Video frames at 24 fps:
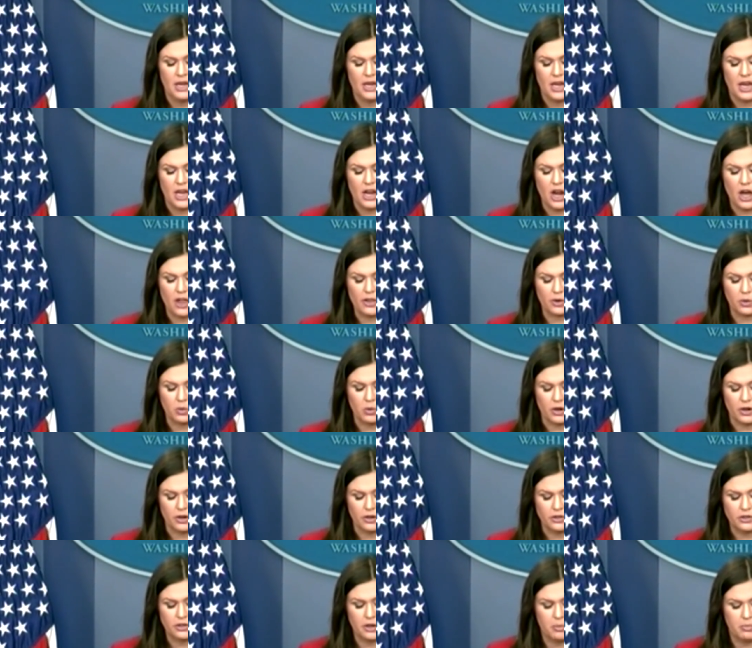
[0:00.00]
In other
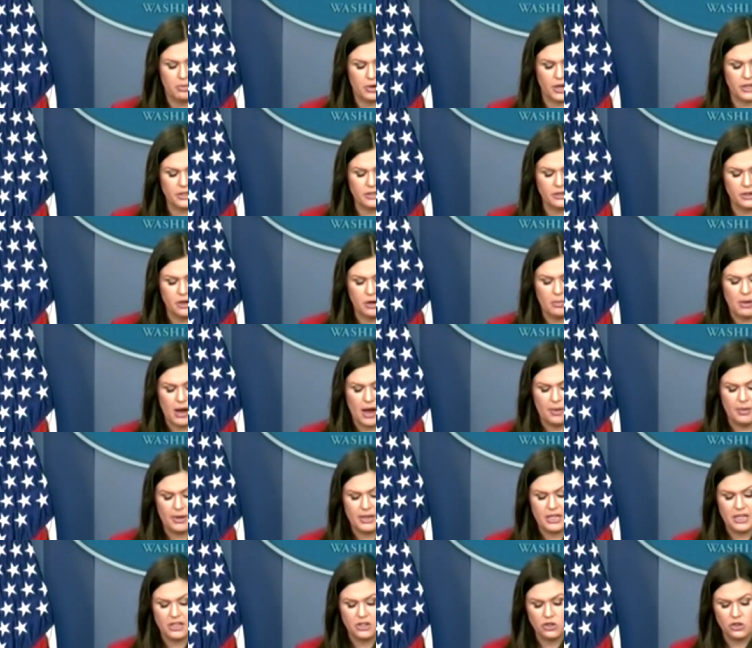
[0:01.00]
words, President
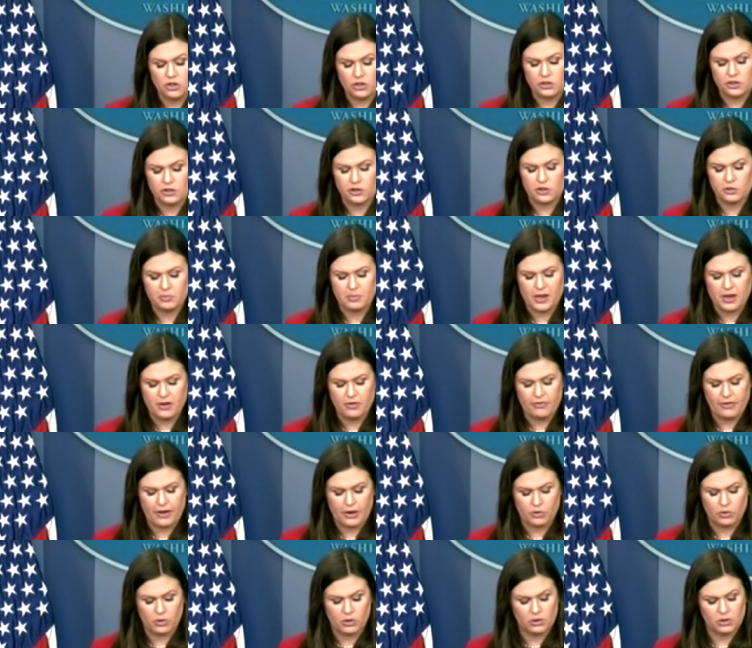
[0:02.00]
Obama didn't just suspend
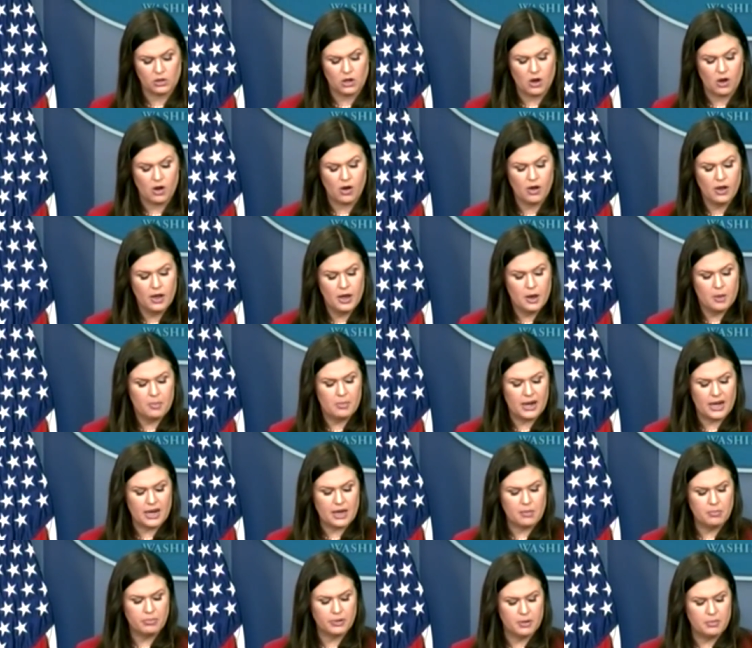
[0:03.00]
federal law, but
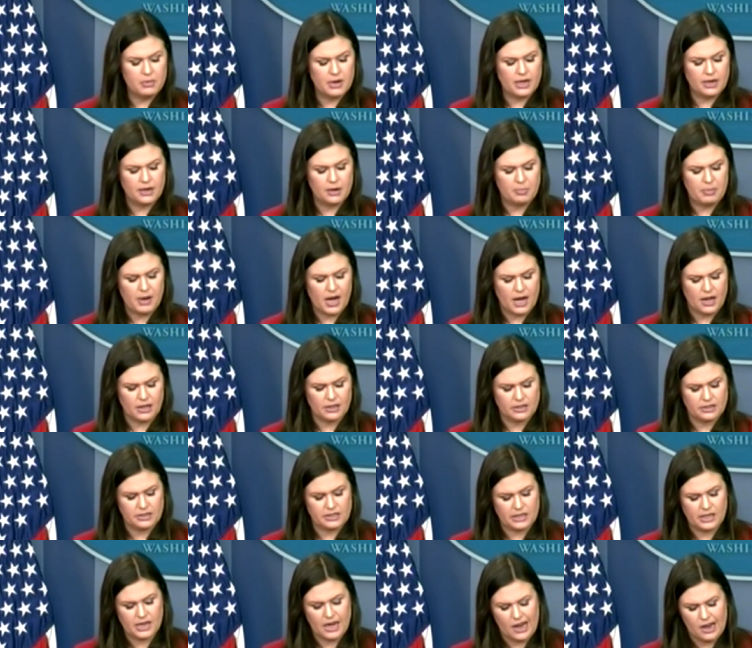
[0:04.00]
implemented a
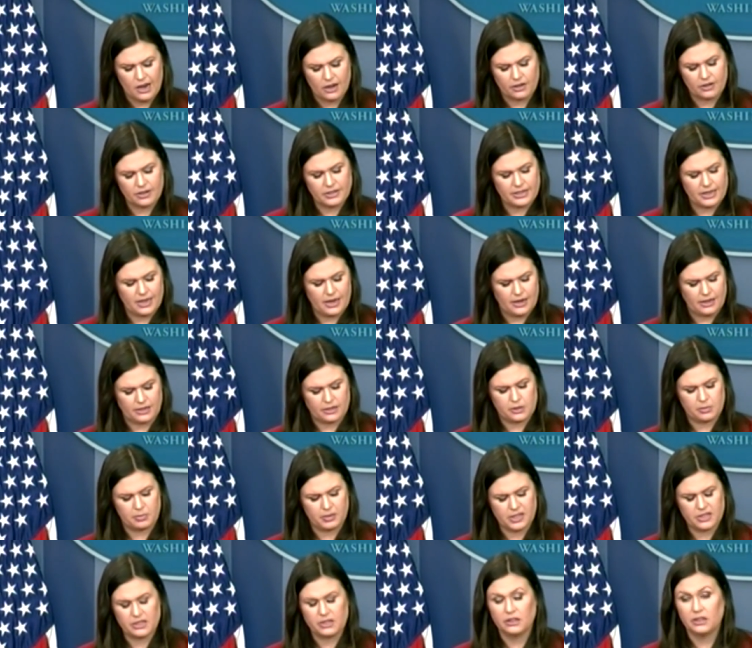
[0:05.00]
policy Congress had
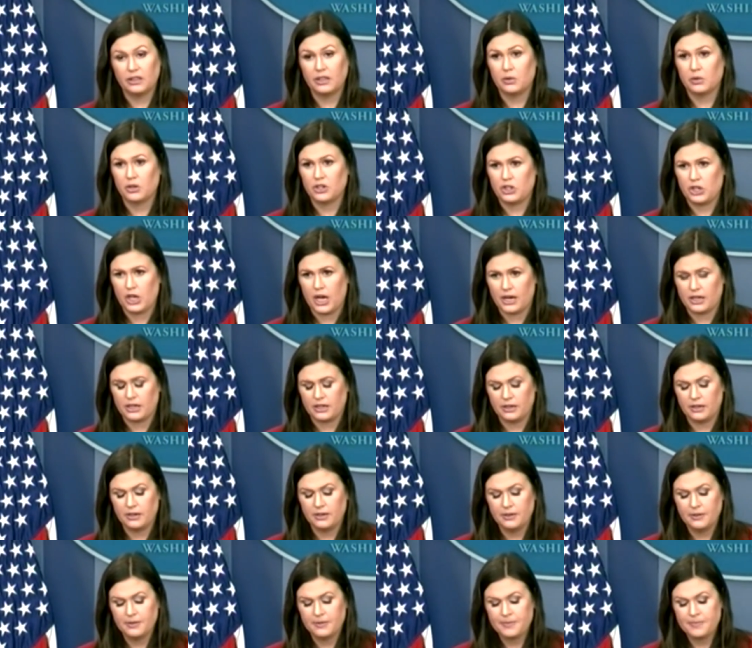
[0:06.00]
explicitly
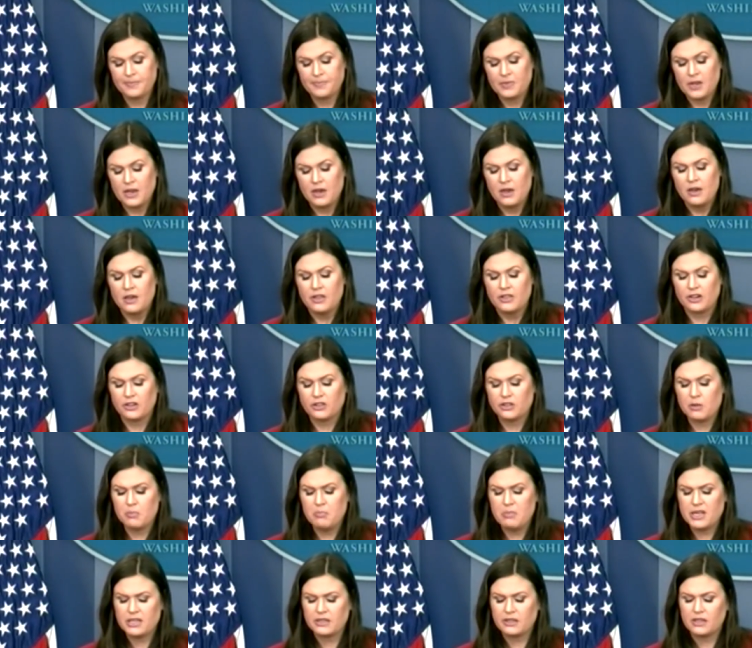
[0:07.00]
rejected. There's a
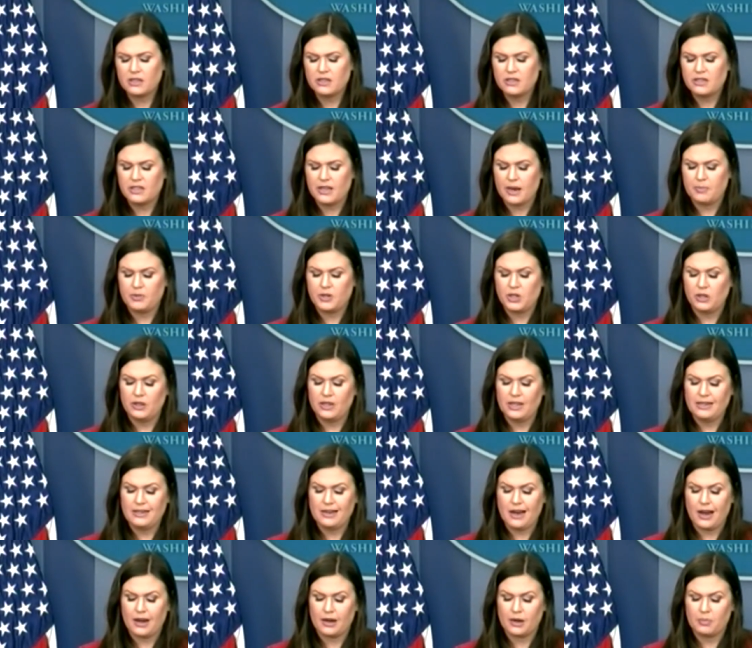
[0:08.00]
misconception
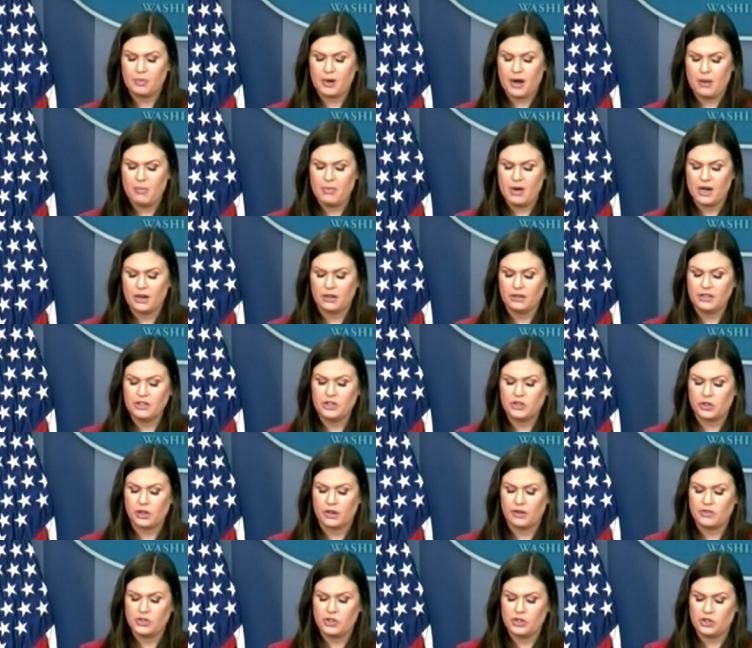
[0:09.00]
that DACA primarily
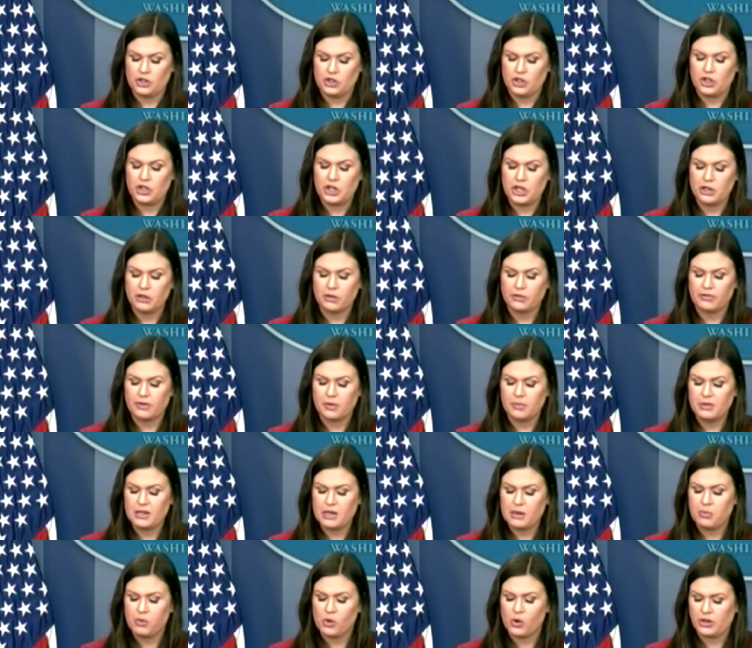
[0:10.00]
serves as a shield from
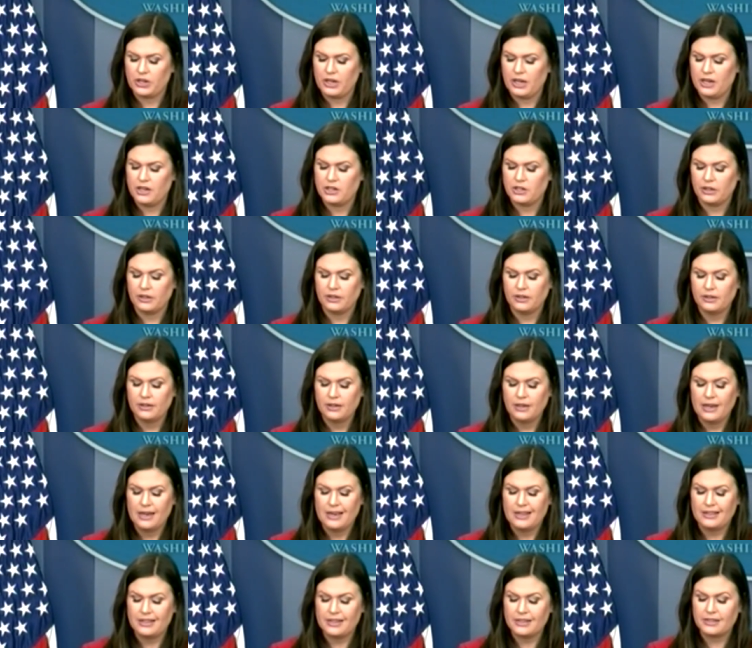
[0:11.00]
deportation.
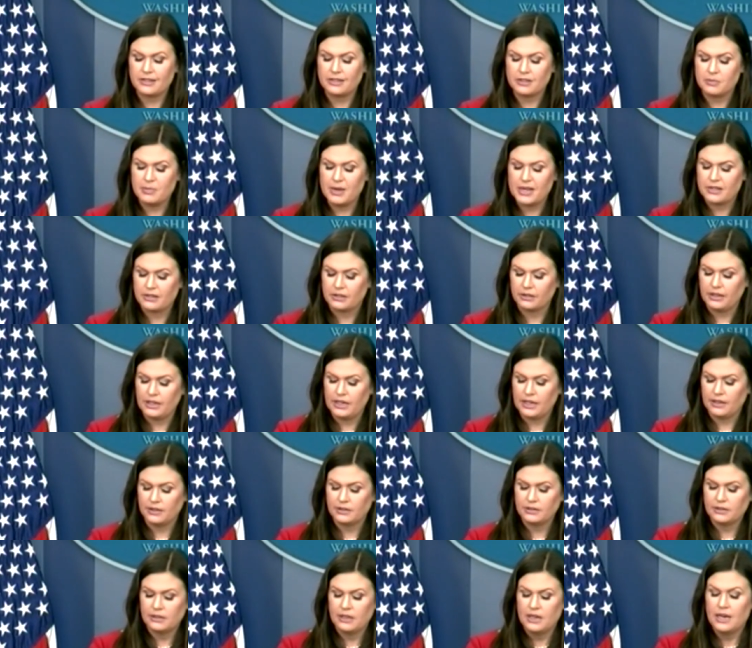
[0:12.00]
This is misleading.